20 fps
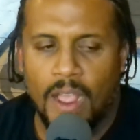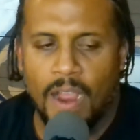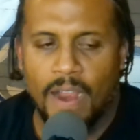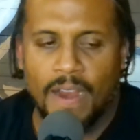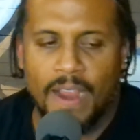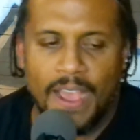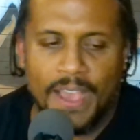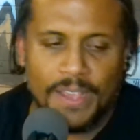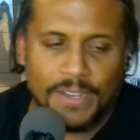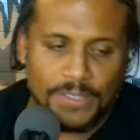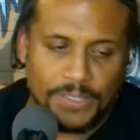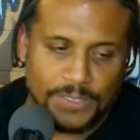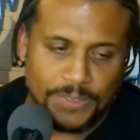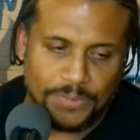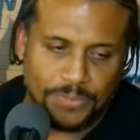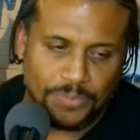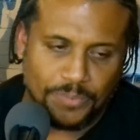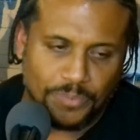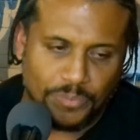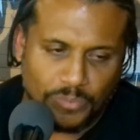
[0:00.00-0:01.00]
All
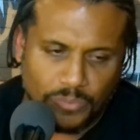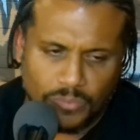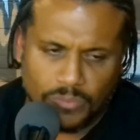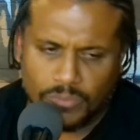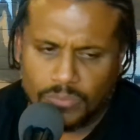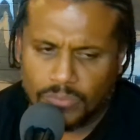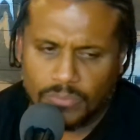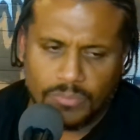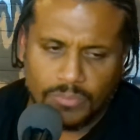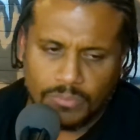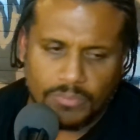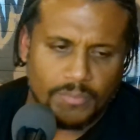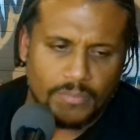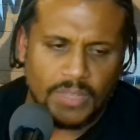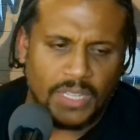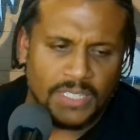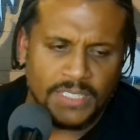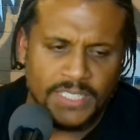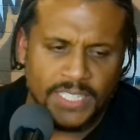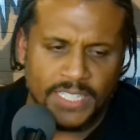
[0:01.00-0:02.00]
right.
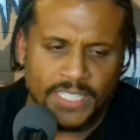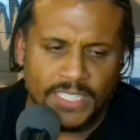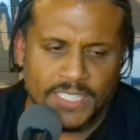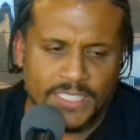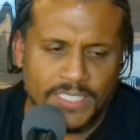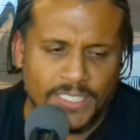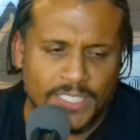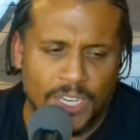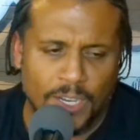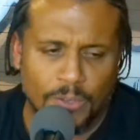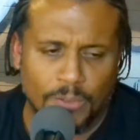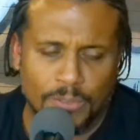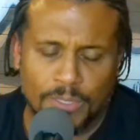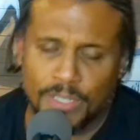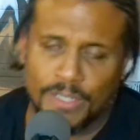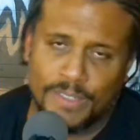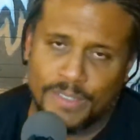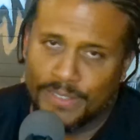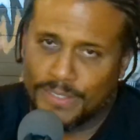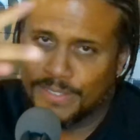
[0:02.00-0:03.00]
Jiggity
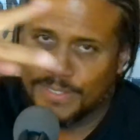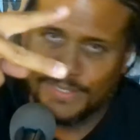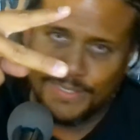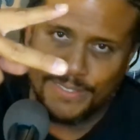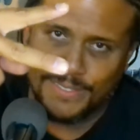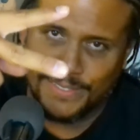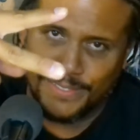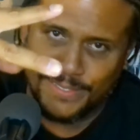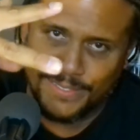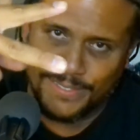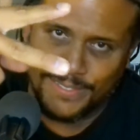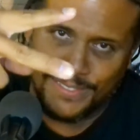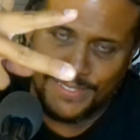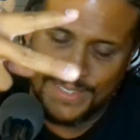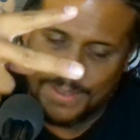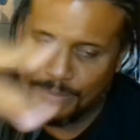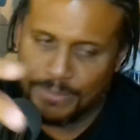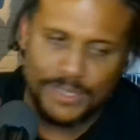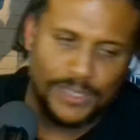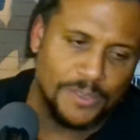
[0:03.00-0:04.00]
joke
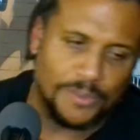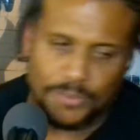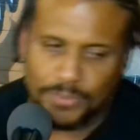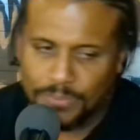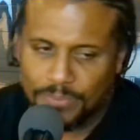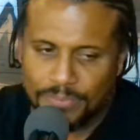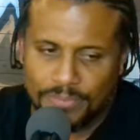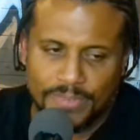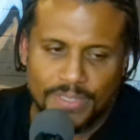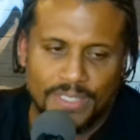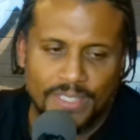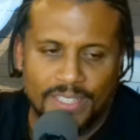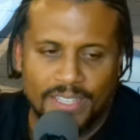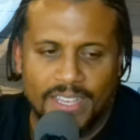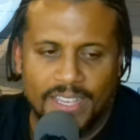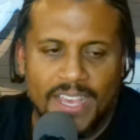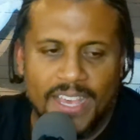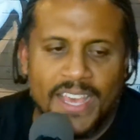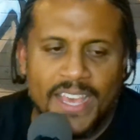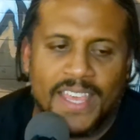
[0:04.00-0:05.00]
number two.
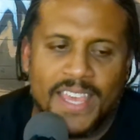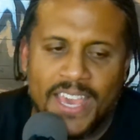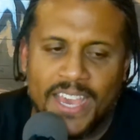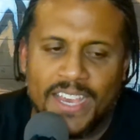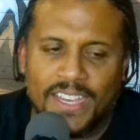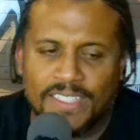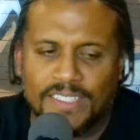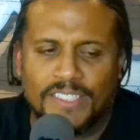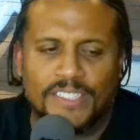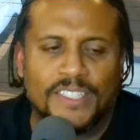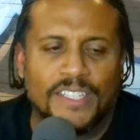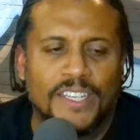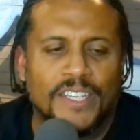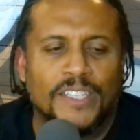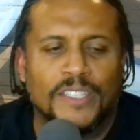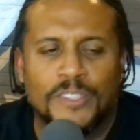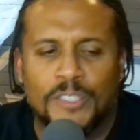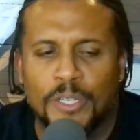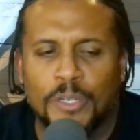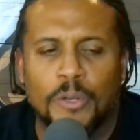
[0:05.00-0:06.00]
Kids
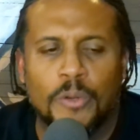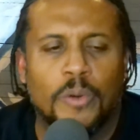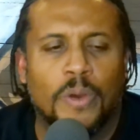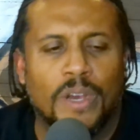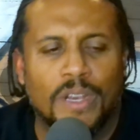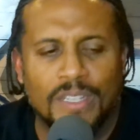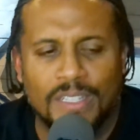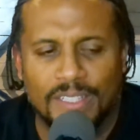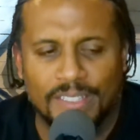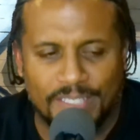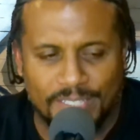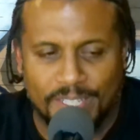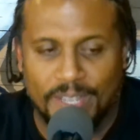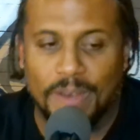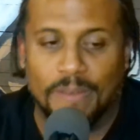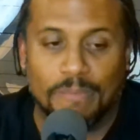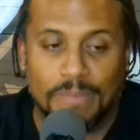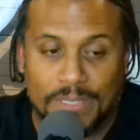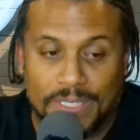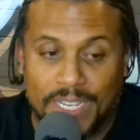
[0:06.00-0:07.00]
do
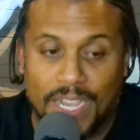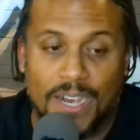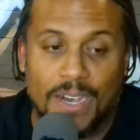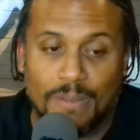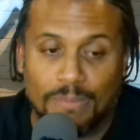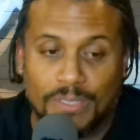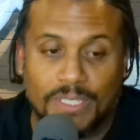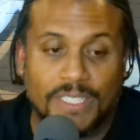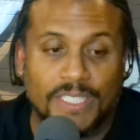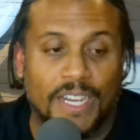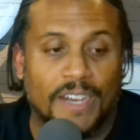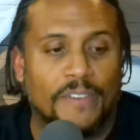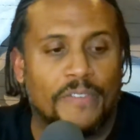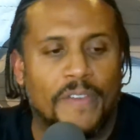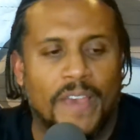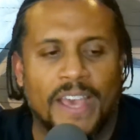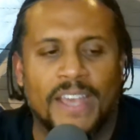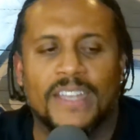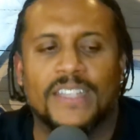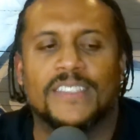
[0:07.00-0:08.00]
some dumb
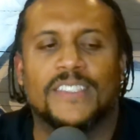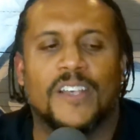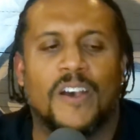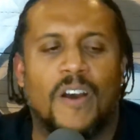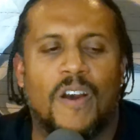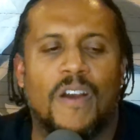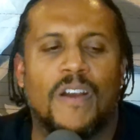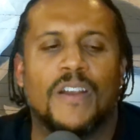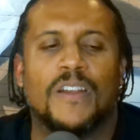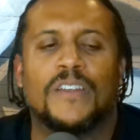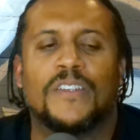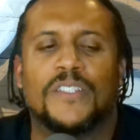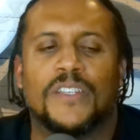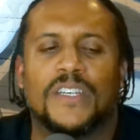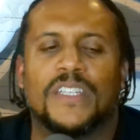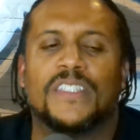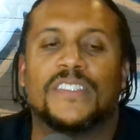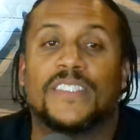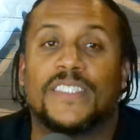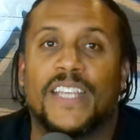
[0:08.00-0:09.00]
stuff, and it's
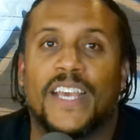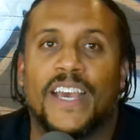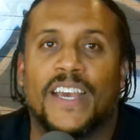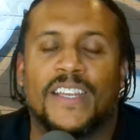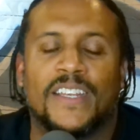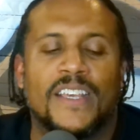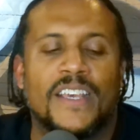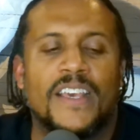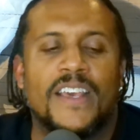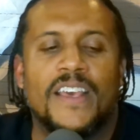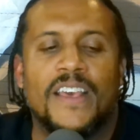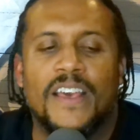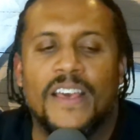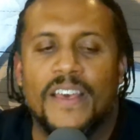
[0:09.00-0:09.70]
hard to understand